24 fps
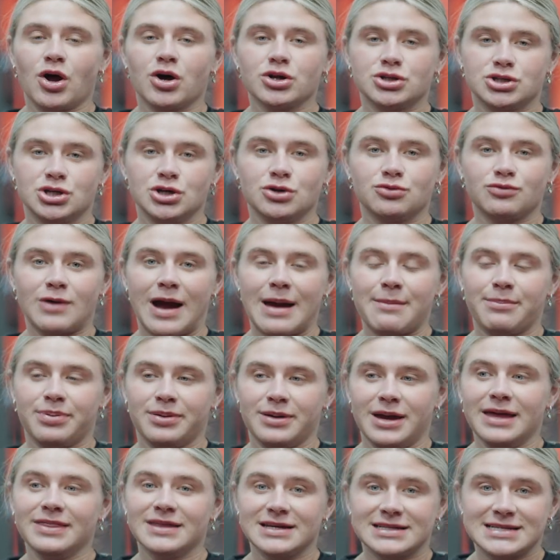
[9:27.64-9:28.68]
2 rep
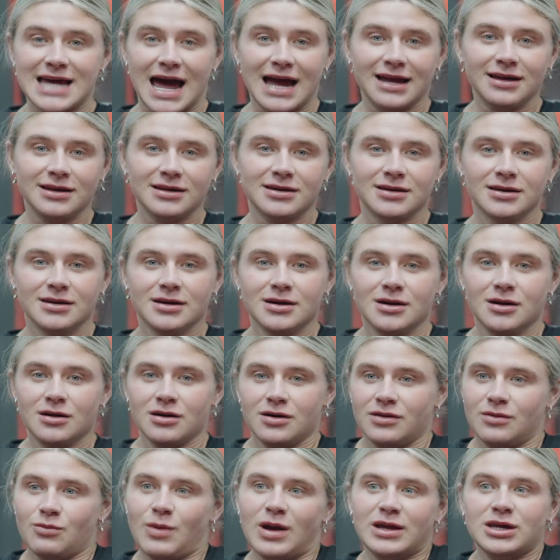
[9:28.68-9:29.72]
in the tank
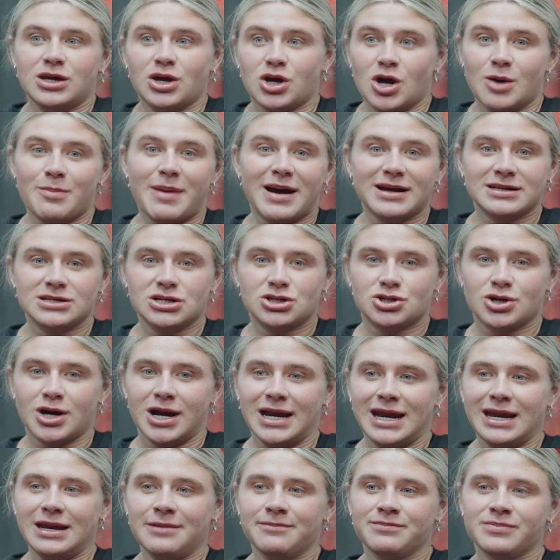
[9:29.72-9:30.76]
when you go back to
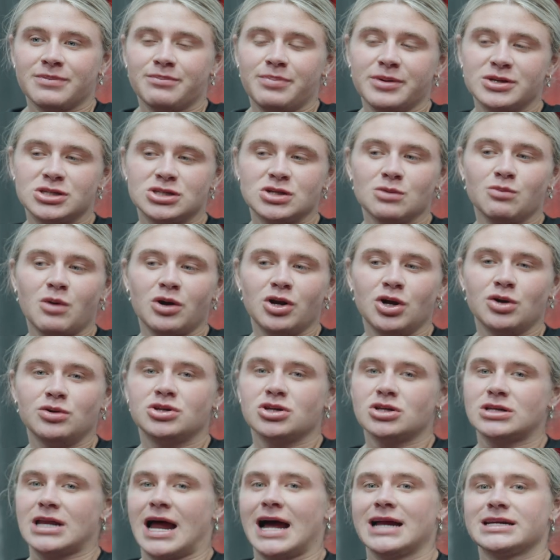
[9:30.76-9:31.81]
training, but someone who
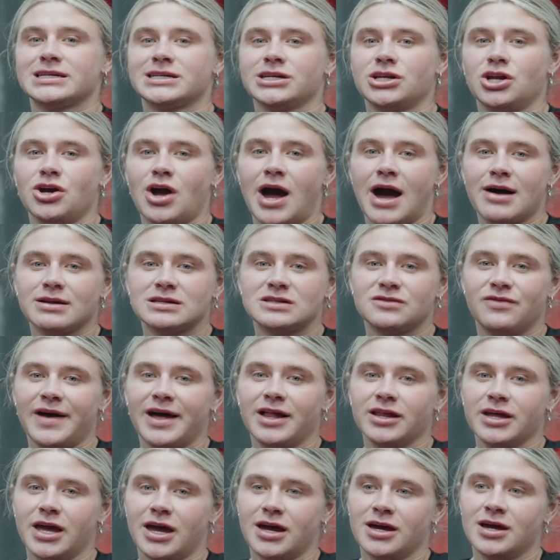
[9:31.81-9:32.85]
doesn't actually know how to
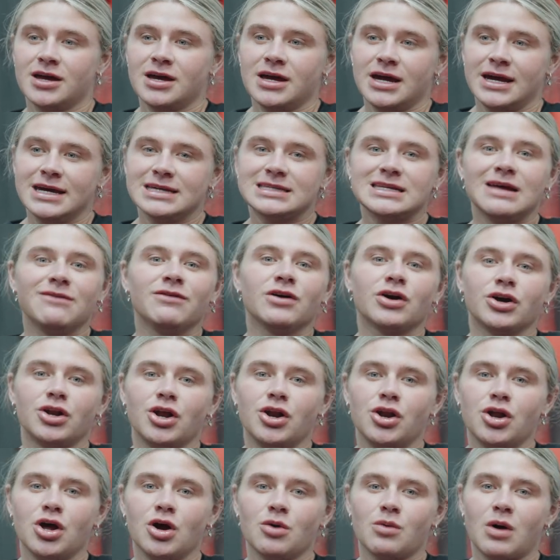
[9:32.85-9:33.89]
failure is never going
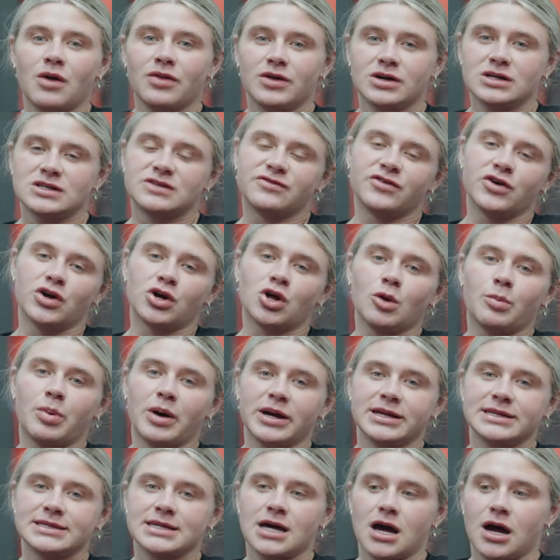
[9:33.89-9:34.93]
to know what those focal
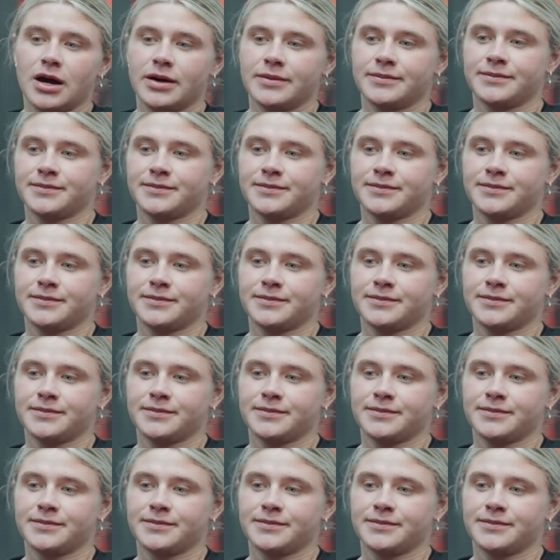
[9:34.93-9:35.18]
points are.